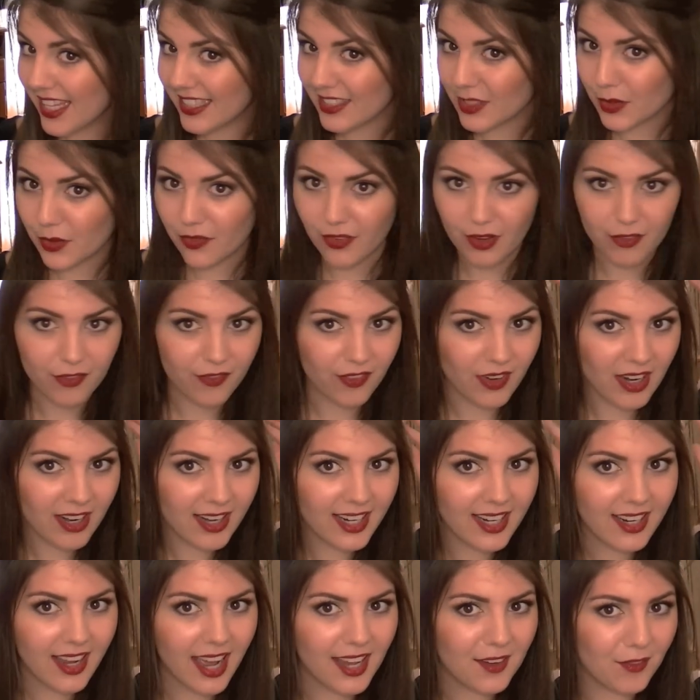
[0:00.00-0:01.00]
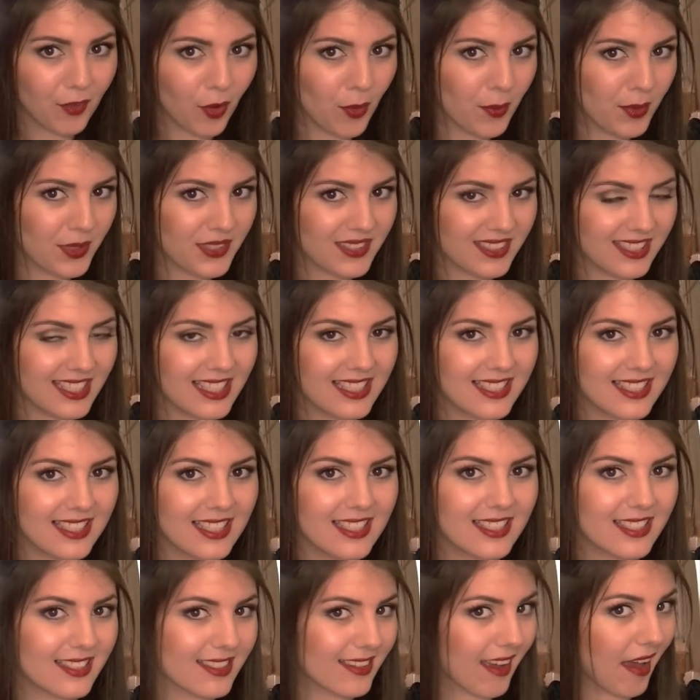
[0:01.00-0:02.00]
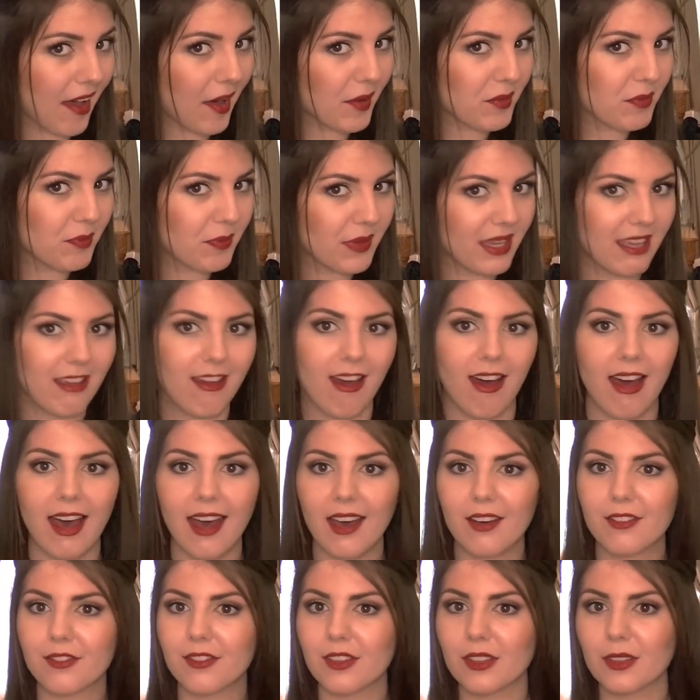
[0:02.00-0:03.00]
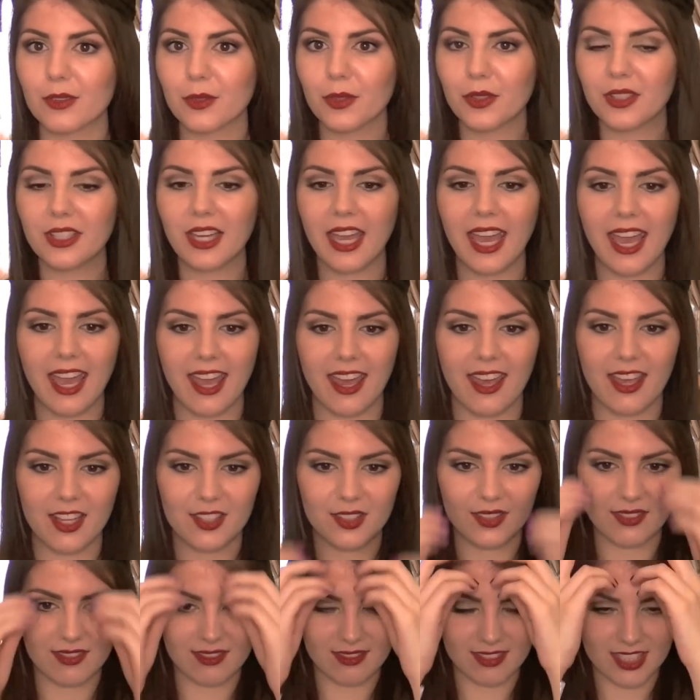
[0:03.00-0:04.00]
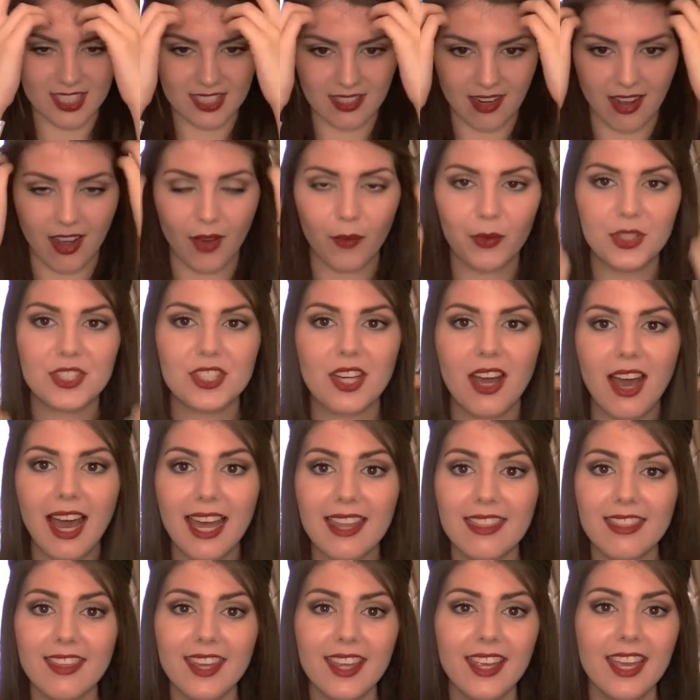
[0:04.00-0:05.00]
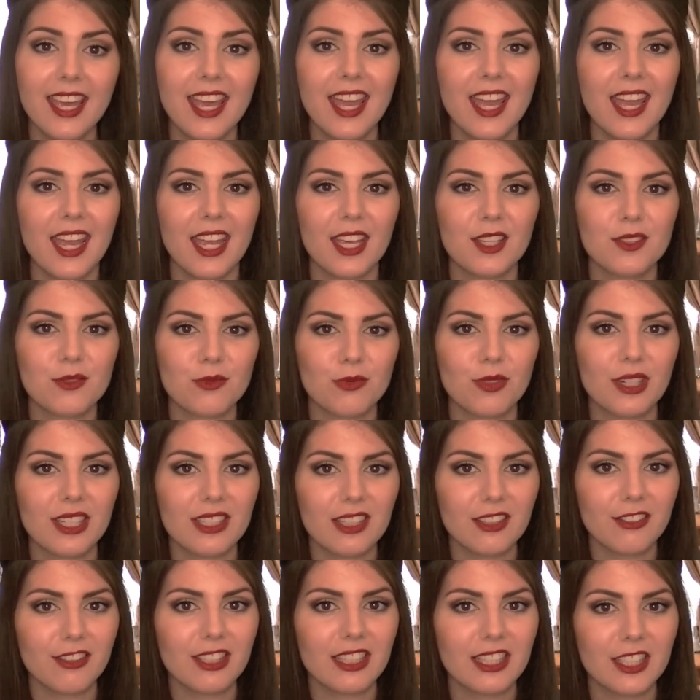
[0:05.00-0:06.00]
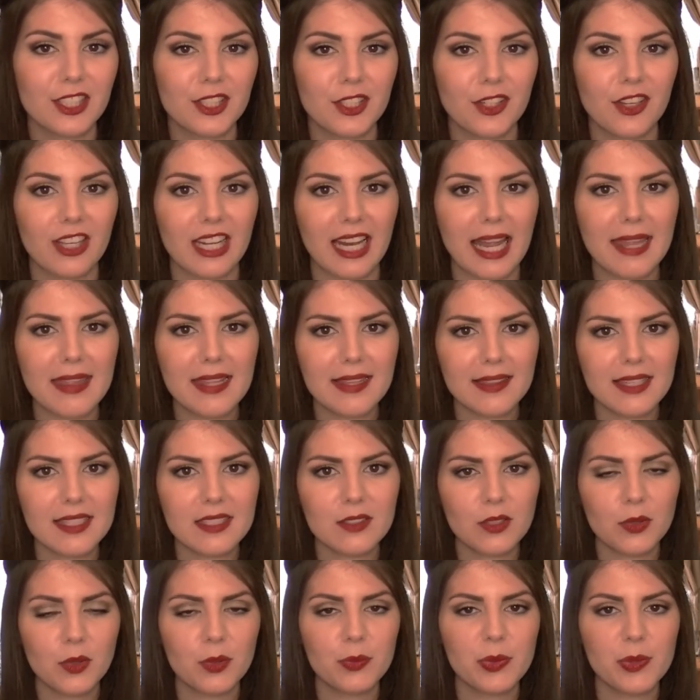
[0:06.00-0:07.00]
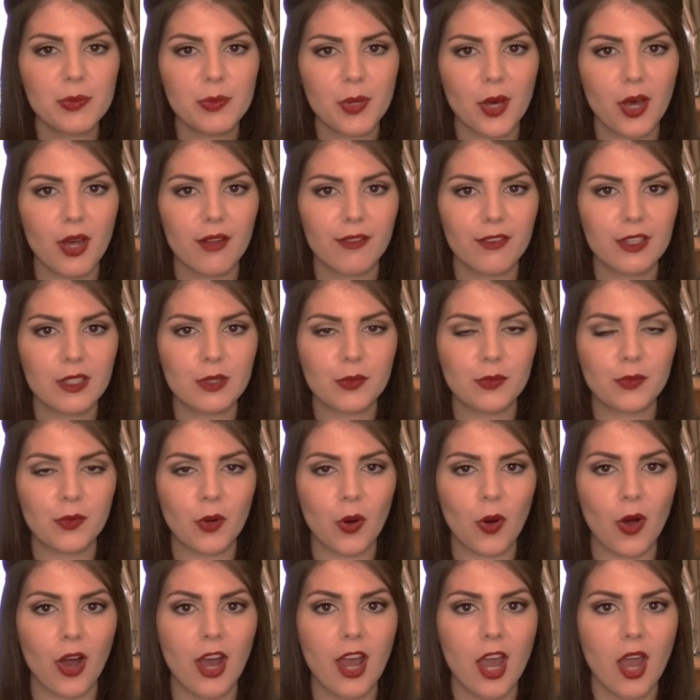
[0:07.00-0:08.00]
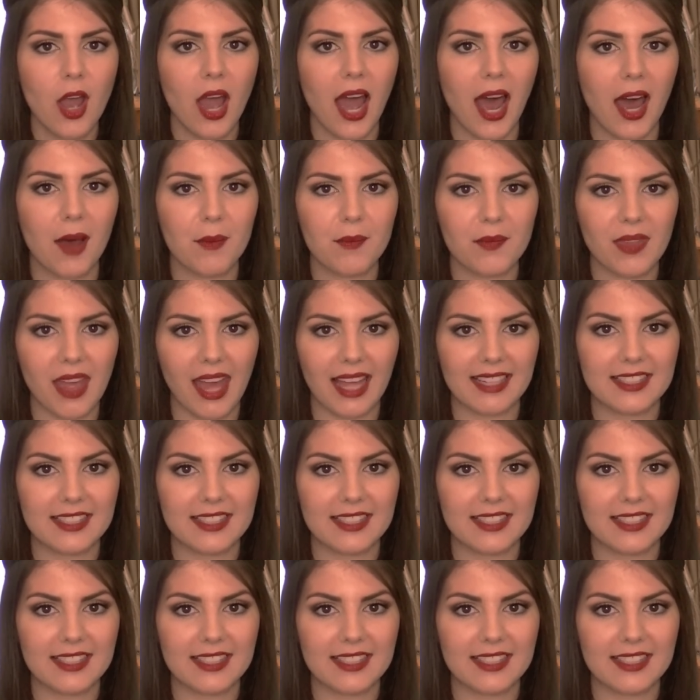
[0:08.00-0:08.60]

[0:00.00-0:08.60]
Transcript: sort of a very kind of almost 60s style beehive look hair style which I think is really really cute and I think this look would be perfect for um,